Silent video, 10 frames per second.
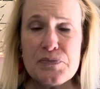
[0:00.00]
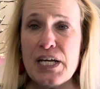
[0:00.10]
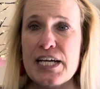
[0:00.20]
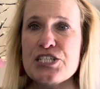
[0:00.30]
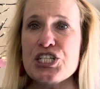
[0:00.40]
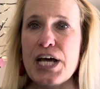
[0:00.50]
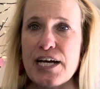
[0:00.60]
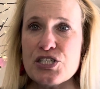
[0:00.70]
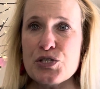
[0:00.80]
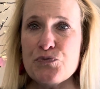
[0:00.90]
And she
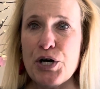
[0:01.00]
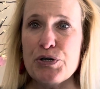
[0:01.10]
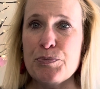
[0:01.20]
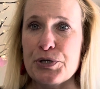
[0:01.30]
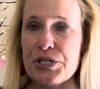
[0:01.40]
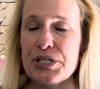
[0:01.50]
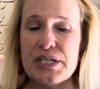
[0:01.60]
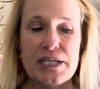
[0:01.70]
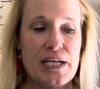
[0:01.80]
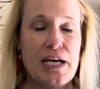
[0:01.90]
actually wrote a book.